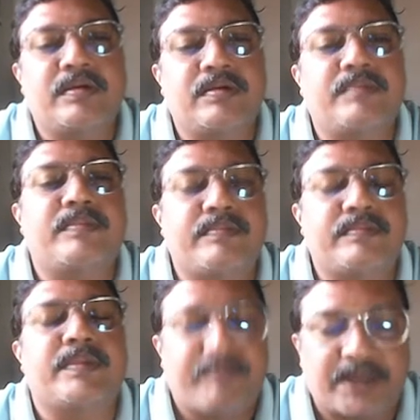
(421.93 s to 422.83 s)

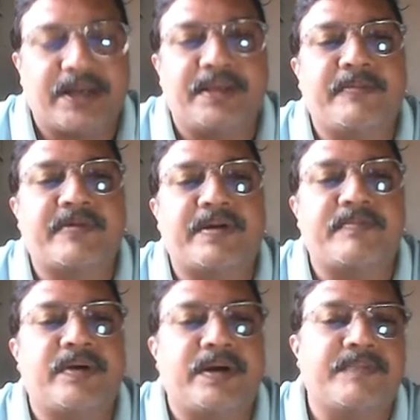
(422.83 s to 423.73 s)
money
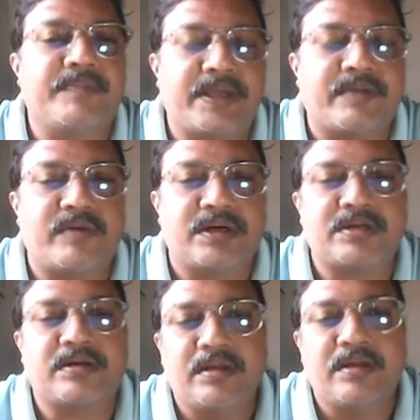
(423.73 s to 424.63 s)
from their
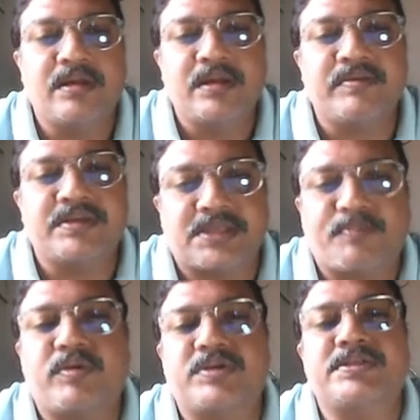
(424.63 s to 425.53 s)
work, which
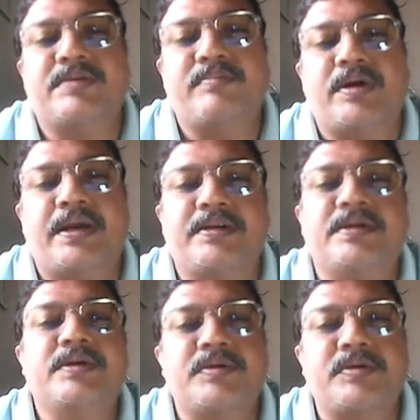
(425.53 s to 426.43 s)
supports them
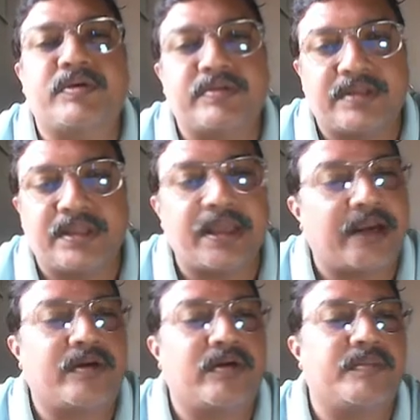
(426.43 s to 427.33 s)
and grow the
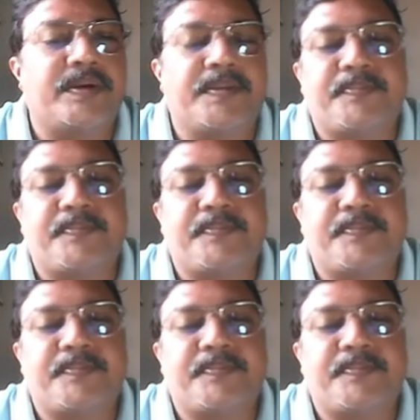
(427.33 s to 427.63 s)
economy.